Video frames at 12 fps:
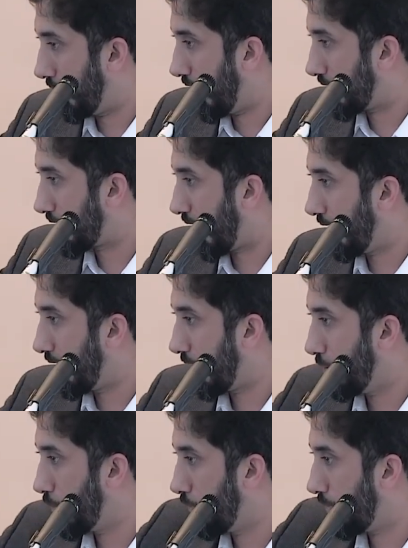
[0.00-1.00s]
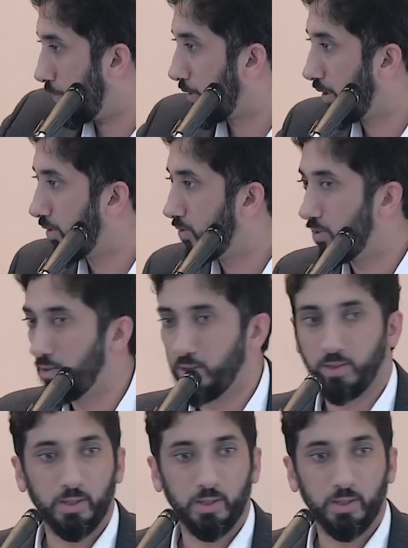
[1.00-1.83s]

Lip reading: unless I get into a mortgage,